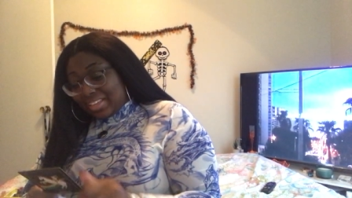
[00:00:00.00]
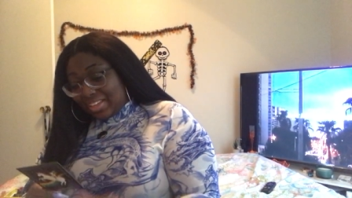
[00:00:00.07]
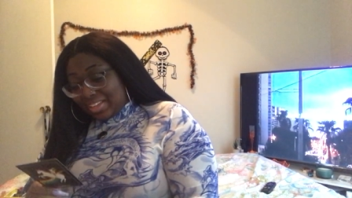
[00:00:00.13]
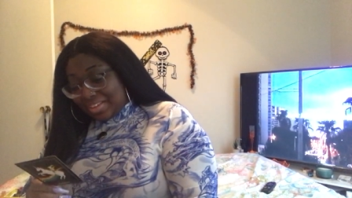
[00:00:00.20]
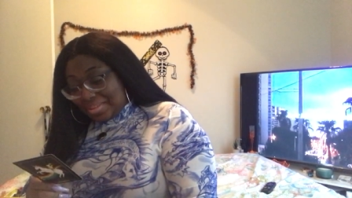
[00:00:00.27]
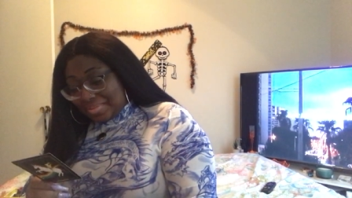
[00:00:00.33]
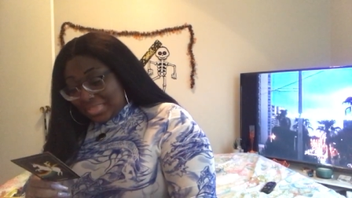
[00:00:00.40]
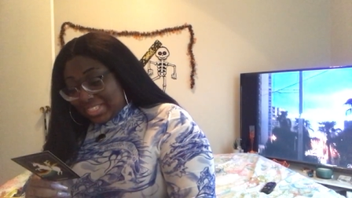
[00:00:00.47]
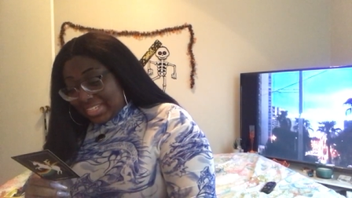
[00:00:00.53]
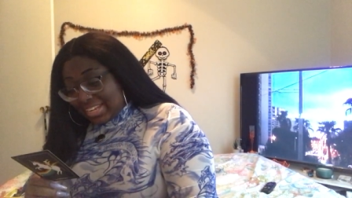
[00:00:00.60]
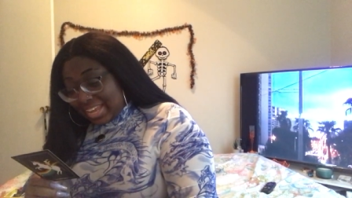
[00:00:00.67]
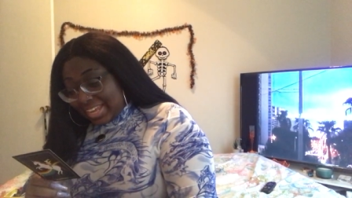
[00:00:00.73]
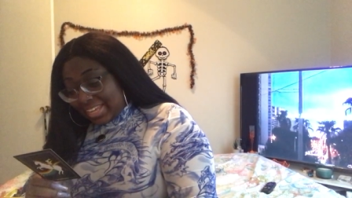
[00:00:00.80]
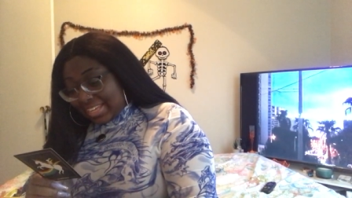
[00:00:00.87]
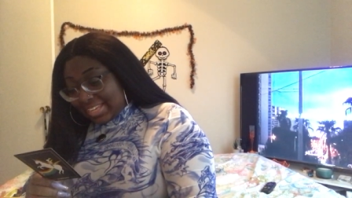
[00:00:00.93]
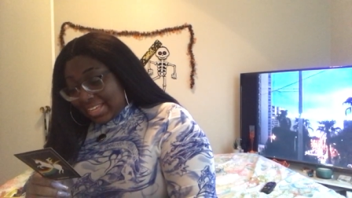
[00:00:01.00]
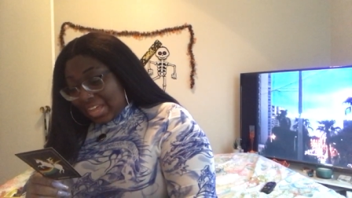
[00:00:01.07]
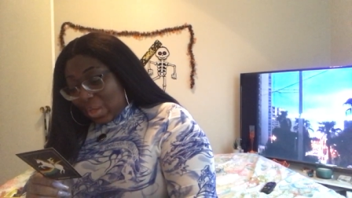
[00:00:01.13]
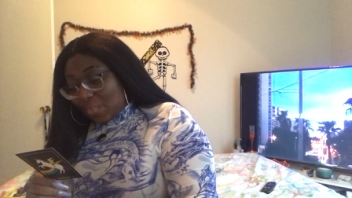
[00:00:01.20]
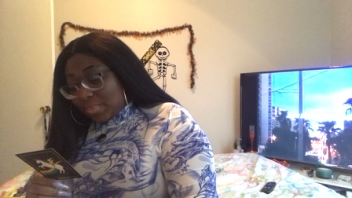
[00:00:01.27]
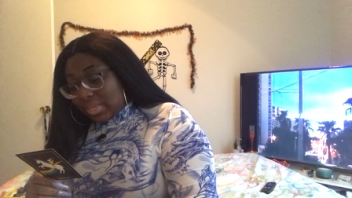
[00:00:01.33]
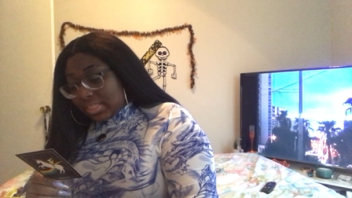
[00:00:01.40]
Um, today,
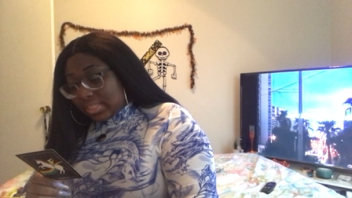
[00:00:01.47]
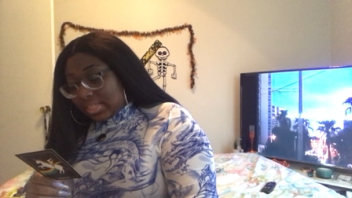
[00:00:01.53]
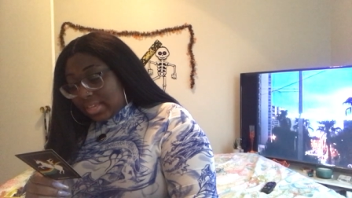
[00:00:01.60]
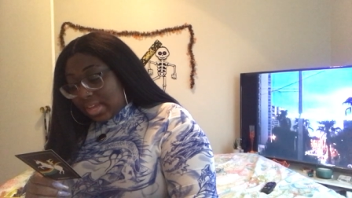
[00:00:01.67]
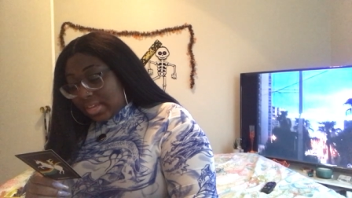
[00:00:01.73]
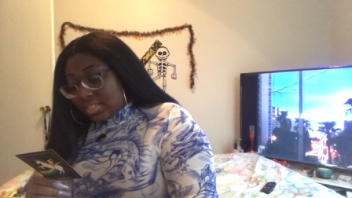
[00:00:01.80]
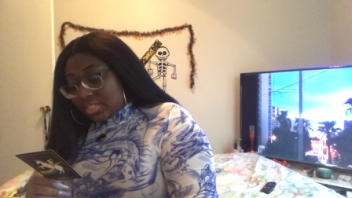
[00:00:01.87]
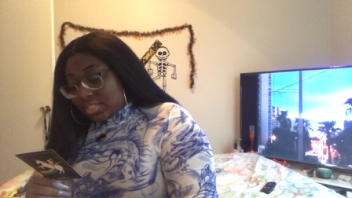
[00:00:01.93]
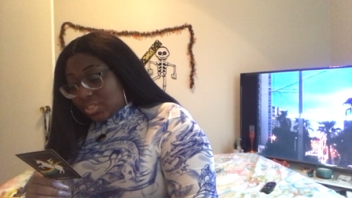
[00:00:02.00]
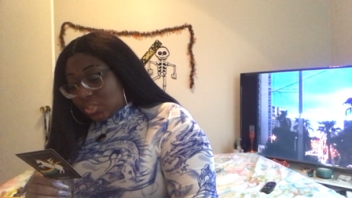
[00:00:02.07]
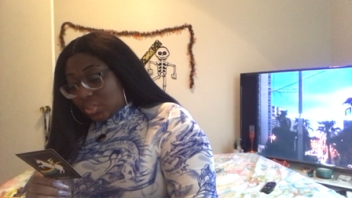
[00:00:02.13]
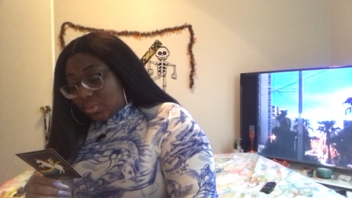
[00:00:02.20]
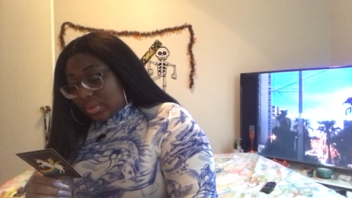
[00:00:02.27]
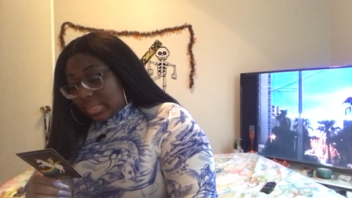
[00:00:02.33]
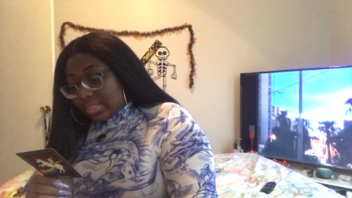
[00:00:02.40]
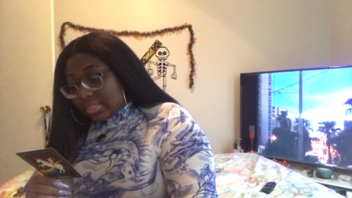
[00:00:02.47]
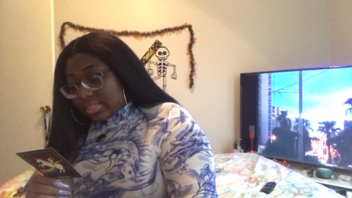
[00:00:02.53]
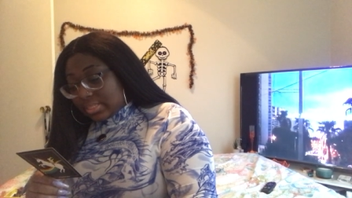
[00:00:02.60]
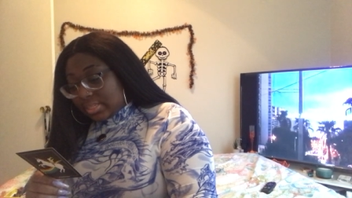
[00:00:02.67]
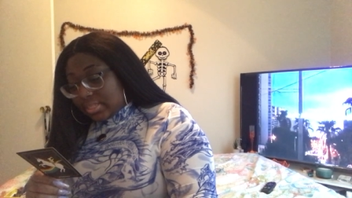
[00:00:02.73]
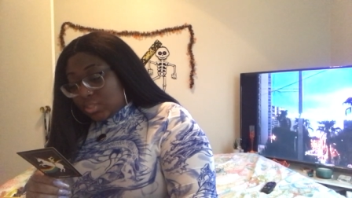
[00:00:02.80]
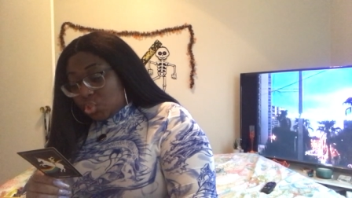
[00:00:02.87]
I make the conscious choice
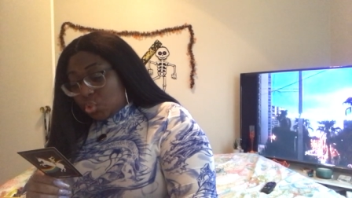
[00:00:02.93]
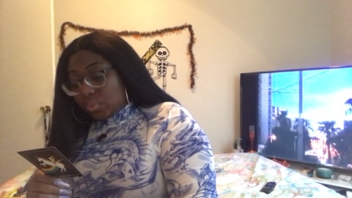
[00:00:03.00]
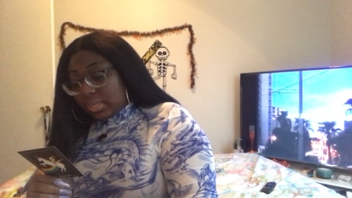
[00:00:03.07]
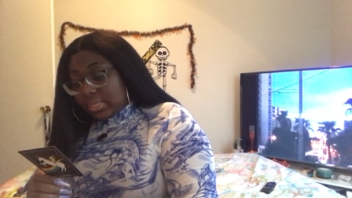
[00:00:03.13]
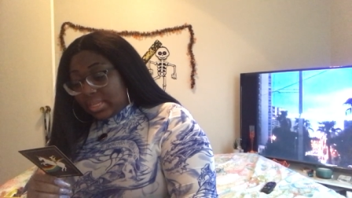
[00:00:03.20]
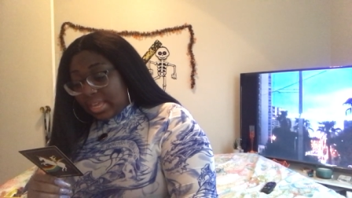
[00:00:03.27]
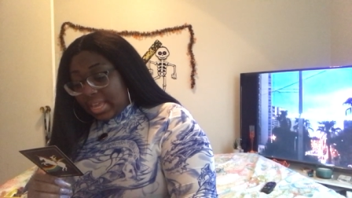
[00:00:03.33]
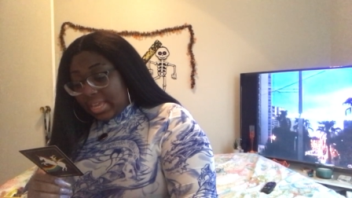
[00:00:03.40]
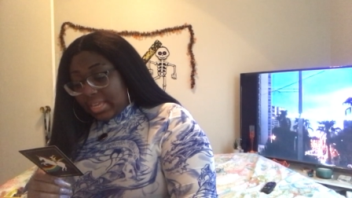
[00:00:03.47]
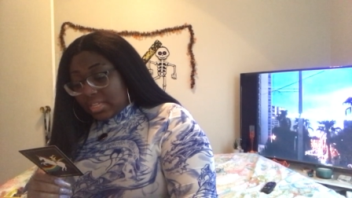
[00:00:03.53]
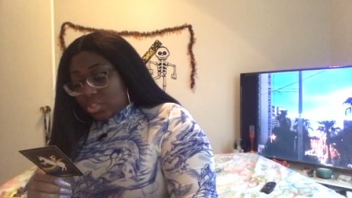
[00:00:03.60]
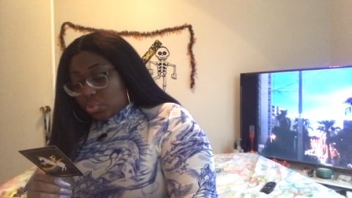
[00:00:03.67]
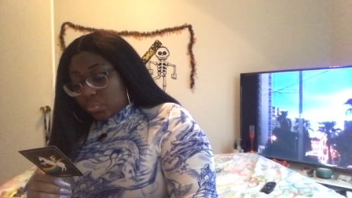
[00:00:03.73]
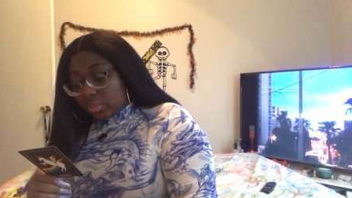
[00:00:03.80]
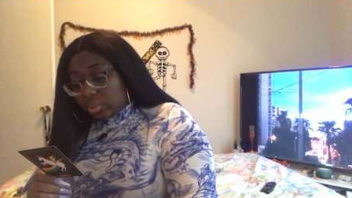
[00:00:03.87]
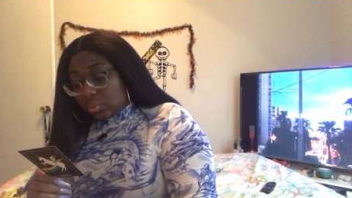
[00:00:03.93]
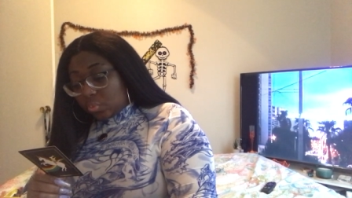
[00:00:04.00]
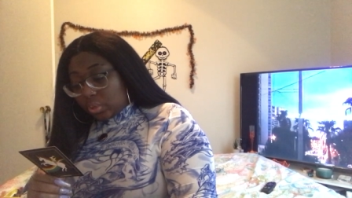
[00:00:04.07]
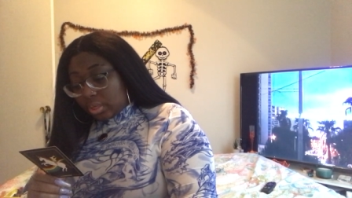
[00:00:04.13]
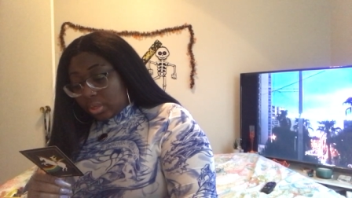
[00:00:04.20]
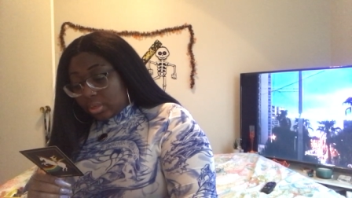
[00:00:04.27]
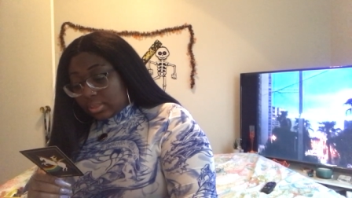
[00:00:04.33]
to engage with the
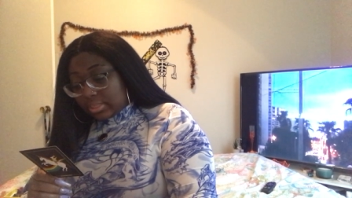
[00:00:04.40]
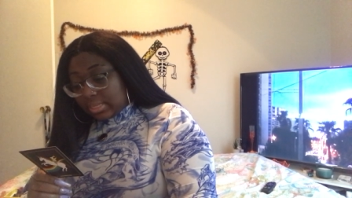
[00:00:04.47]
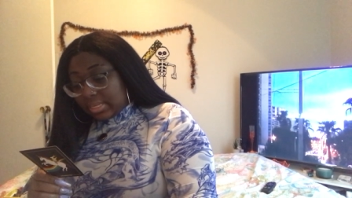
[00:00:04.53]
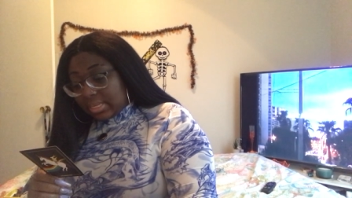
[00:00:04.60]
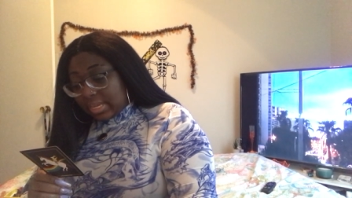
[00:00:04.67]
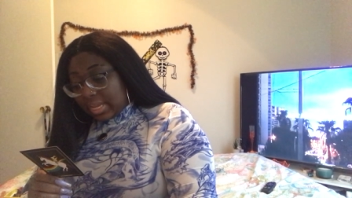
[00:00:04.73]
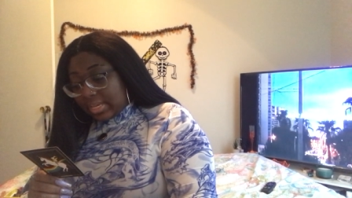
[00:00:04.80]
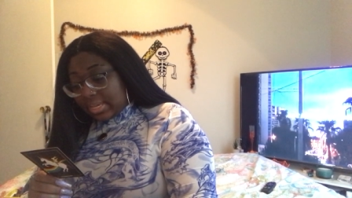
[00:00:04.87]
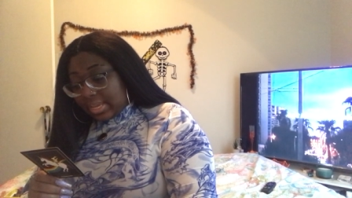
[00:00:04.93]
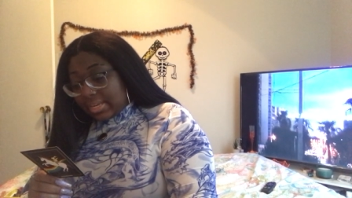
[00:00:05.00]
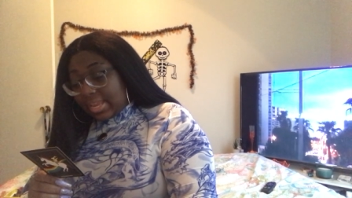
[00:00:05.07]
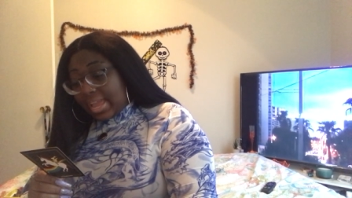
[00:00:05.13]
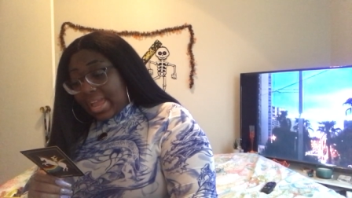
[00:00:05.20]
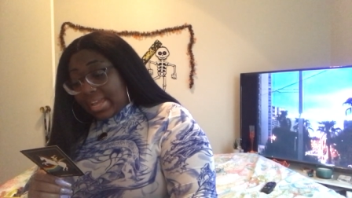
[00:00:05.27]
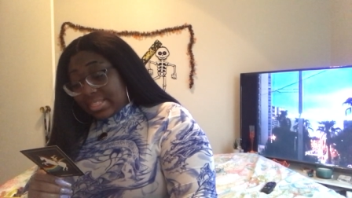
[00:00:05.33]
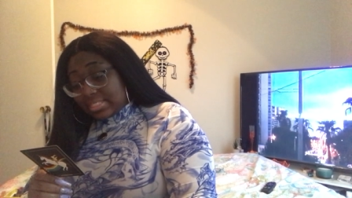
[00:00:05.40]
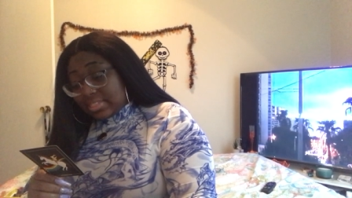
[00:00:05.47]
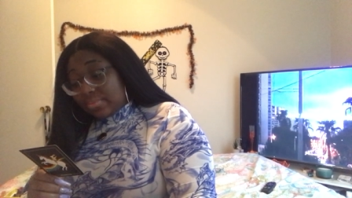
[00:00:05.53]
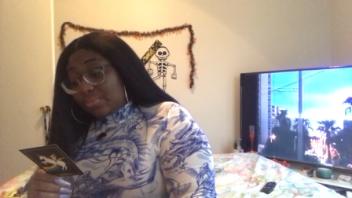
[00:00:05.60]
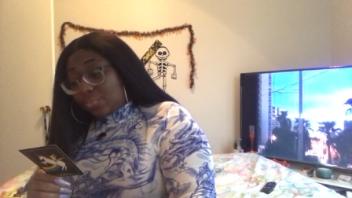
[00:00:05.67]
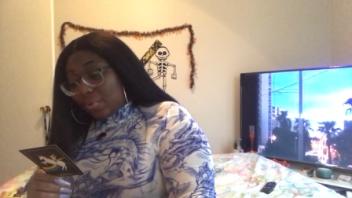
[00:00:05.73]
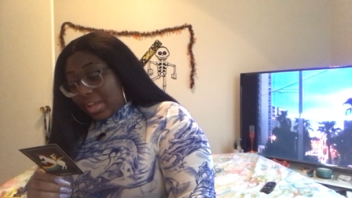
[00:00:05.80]
world in an
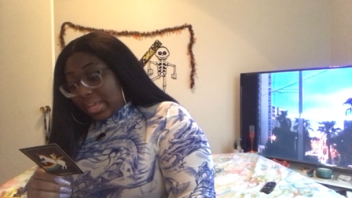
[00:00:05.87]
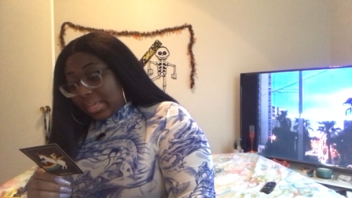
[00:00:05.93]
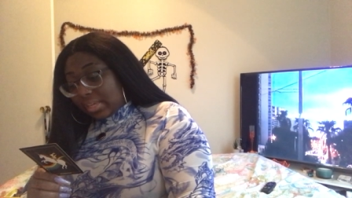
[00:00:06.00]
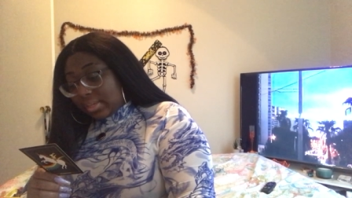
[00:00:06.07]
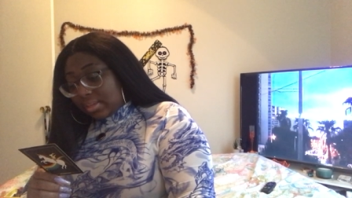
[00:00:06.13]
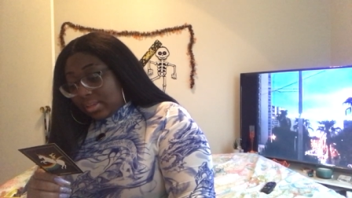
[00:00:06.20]
active way.